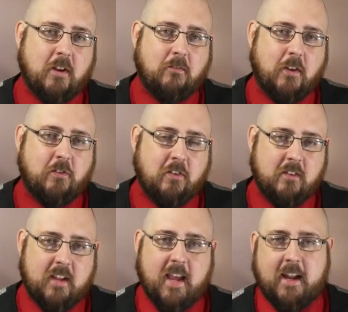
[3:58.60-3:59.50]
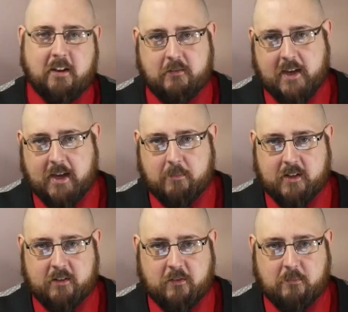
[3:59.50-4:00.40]
envision the end of
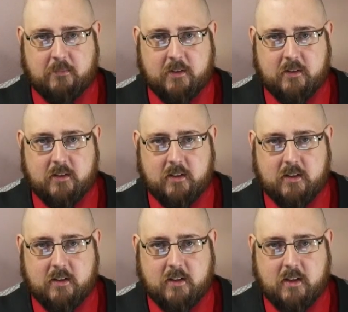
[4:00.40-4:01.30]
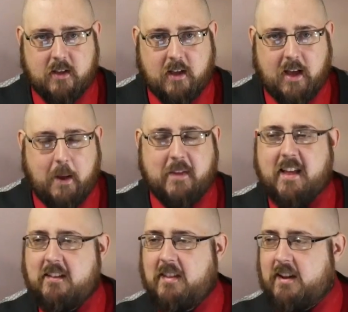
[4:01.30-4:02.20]
capitalism. I
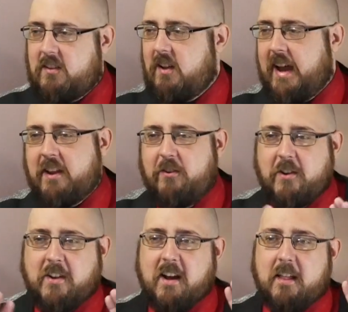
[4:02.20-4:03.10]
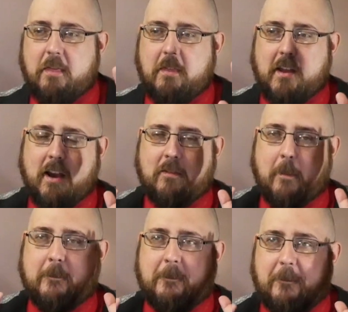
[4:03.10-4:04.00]
mean, I could not think of
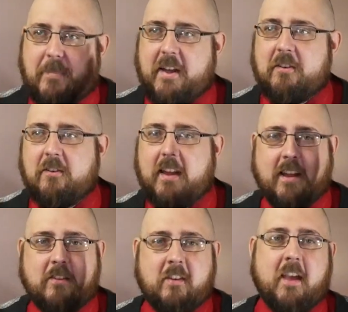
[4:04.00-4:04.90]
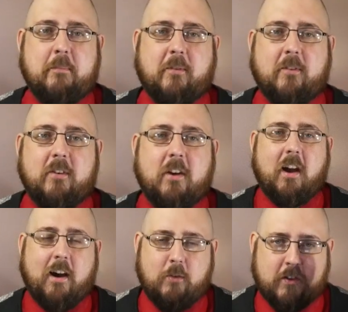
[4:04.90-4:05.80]
a better example
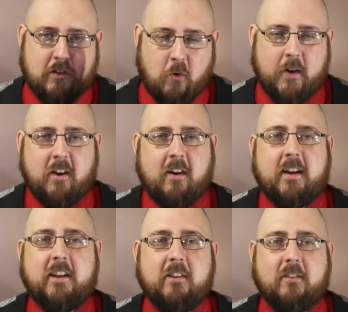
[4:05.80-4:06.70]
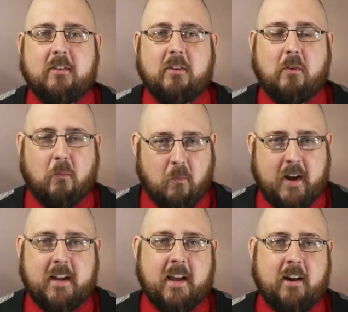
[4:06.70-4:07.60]
of what's going on here
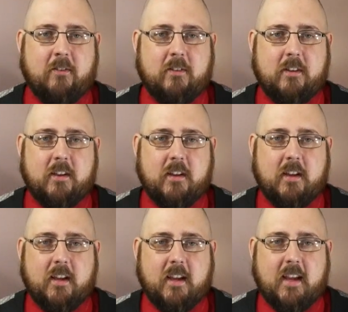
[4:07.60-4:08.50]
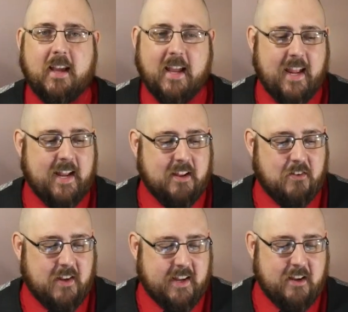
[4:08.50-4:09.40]
right now. It
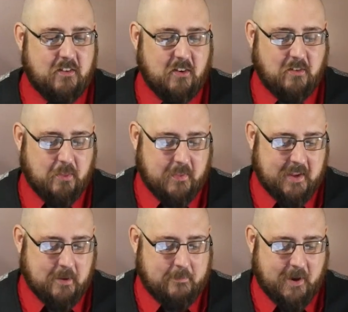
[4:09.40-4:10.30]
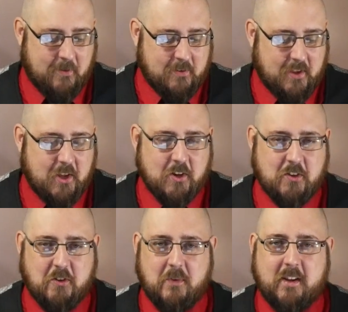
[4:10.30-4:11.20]
is easier to think about
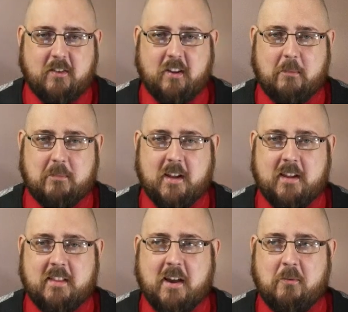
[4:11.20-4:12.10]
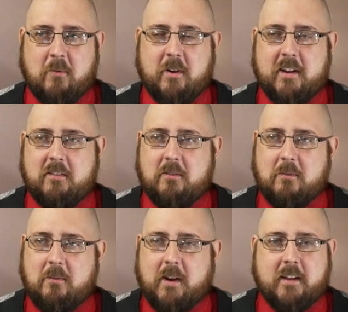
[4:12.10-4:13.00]
doing something that would,
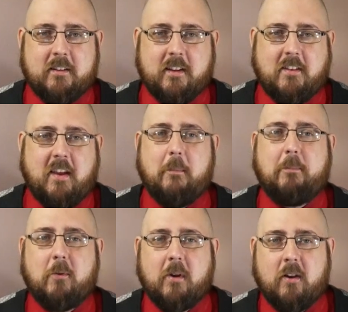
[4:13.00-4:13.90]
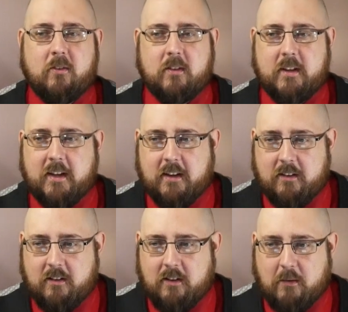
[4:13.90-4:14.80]

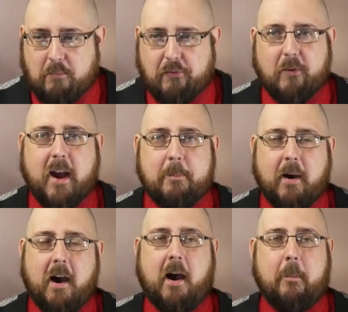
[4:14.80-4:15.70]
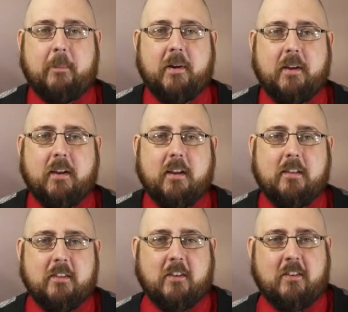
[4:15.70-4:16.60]
temporarily prop up
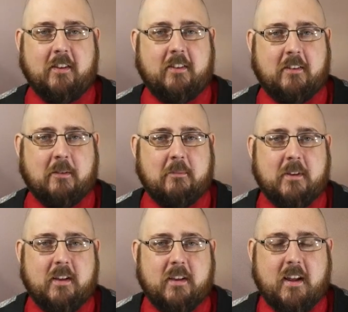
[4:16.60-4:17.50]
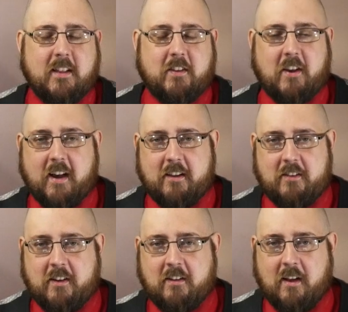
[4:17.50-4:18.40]
the system that's
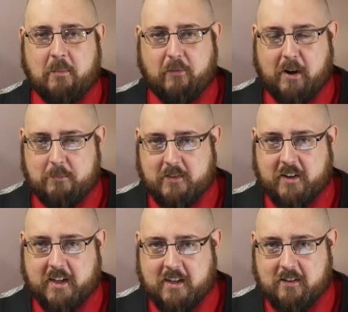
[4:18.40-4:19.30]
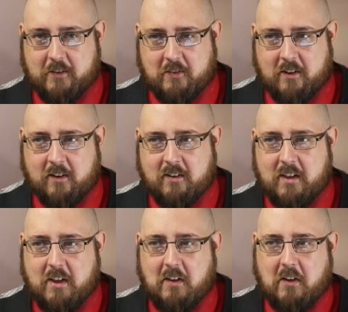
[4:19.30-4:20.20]
causing a problem that's going to kill us all,
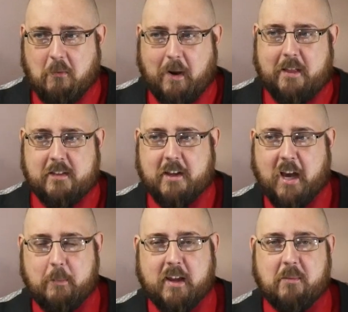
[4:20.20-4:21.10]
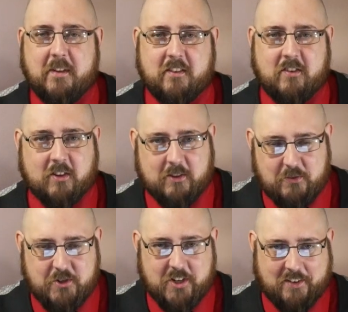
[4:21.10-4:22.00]
rather than coming up with a
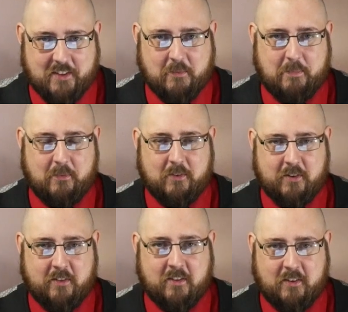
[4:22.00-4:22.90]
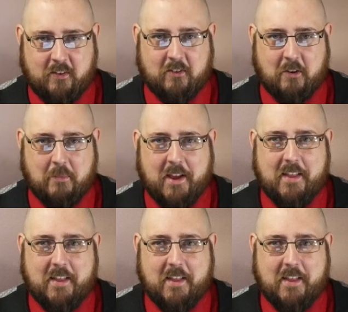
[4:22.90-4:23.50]
solution to the system